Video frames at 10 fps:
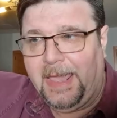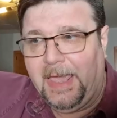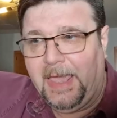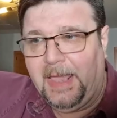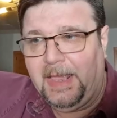
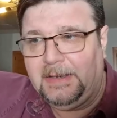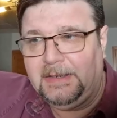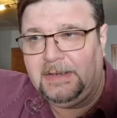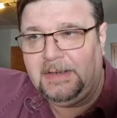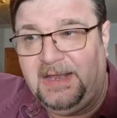
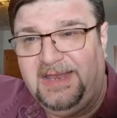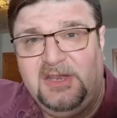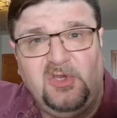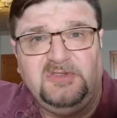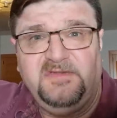And in
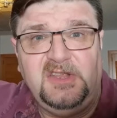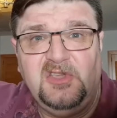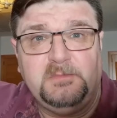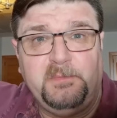those videos,